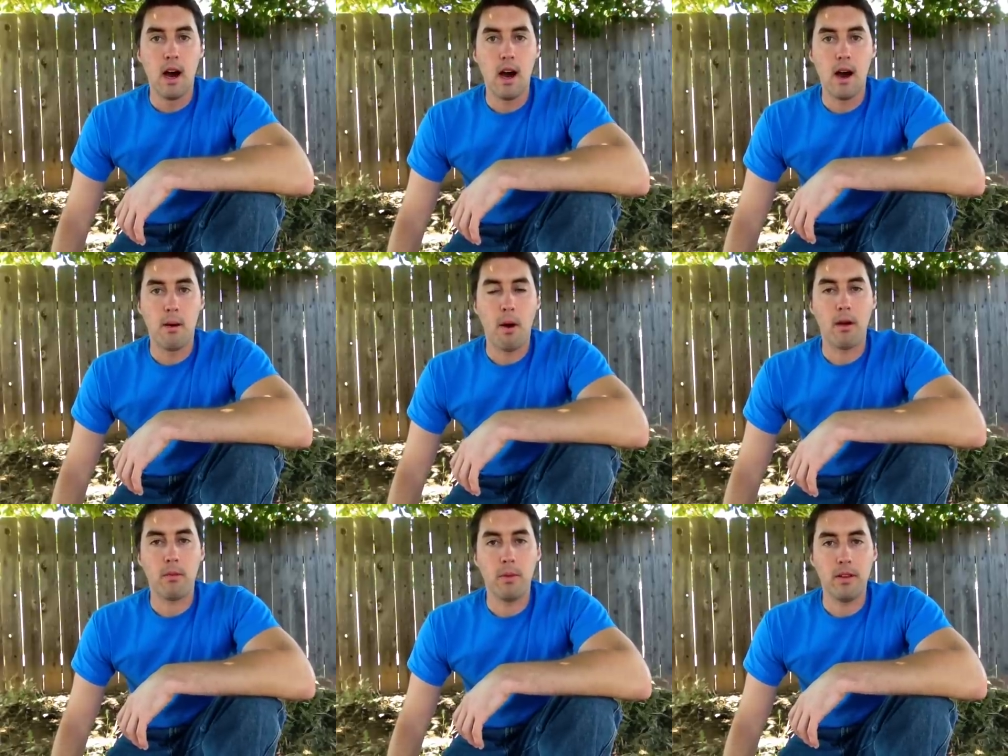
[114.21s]
uh,
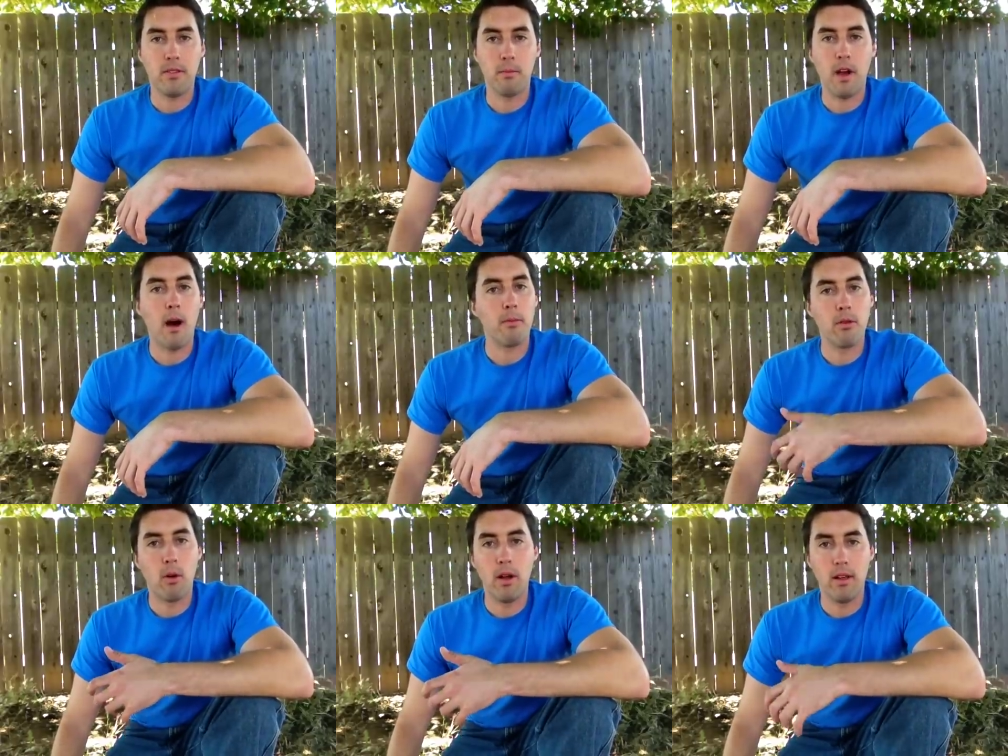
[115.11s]
possibly some
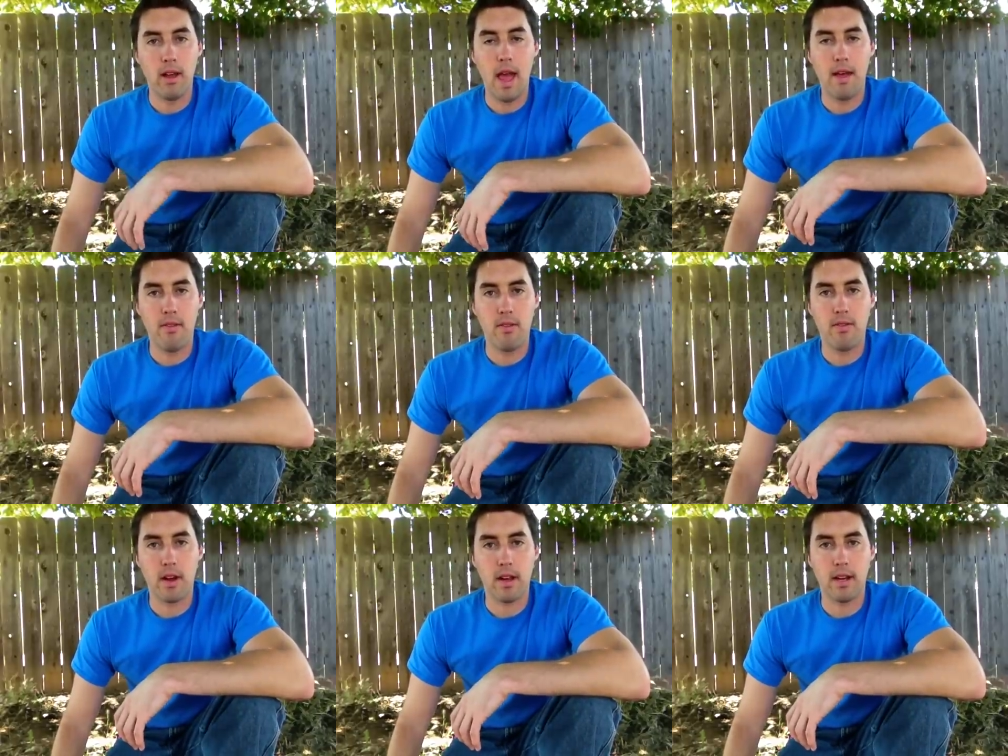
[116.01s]
topsoil, and
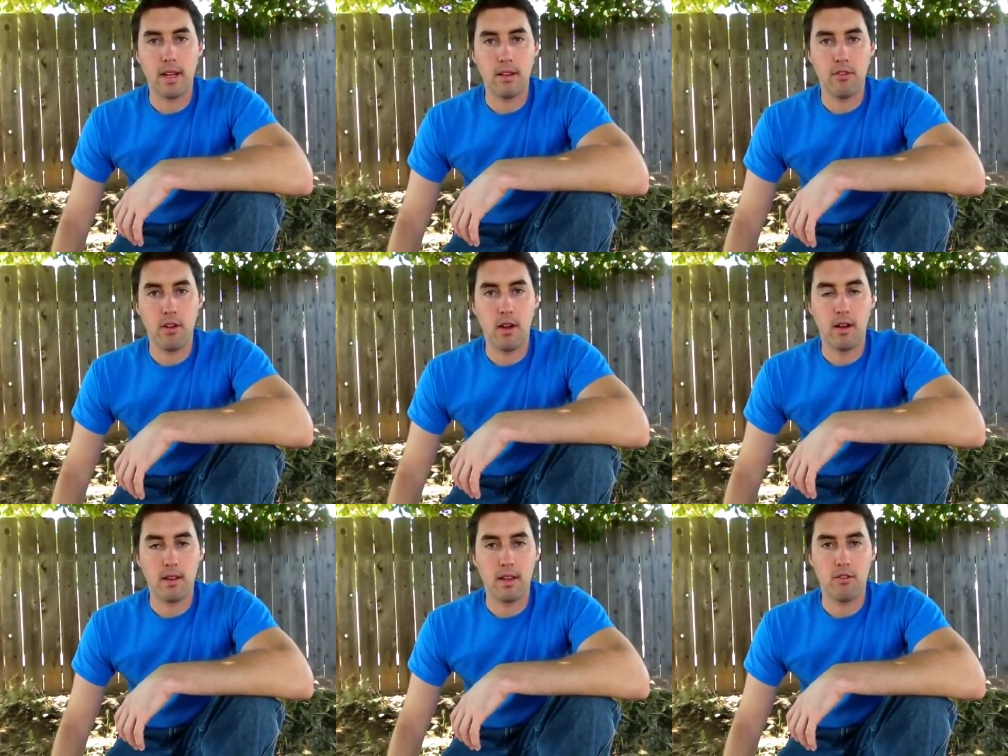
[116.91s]
they're going to get
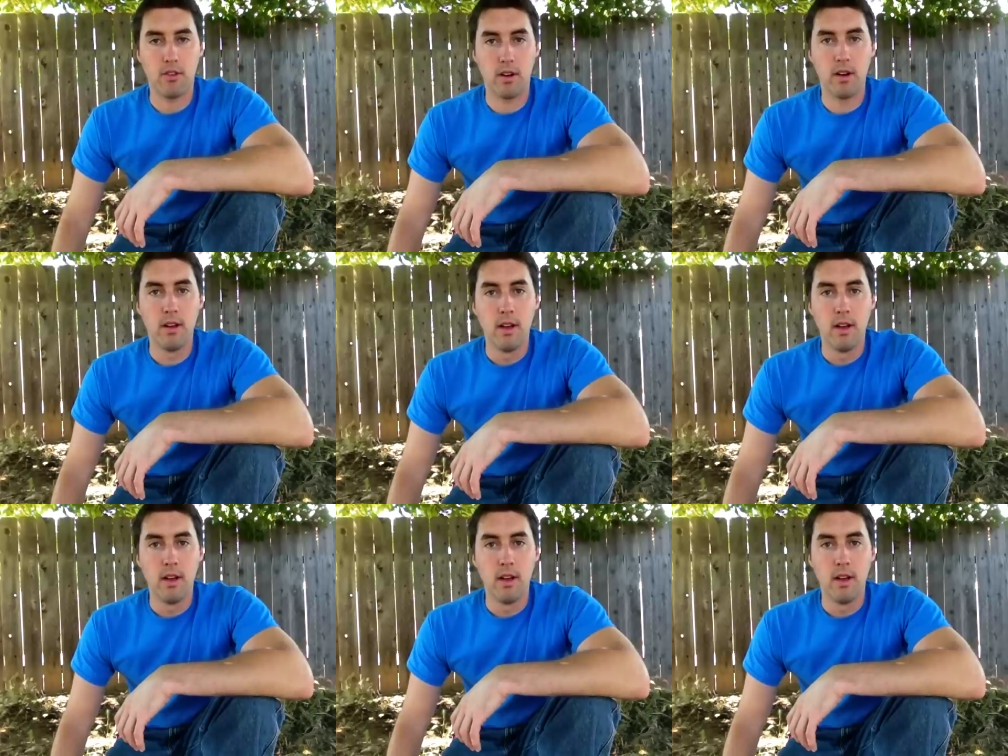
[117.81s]
you get your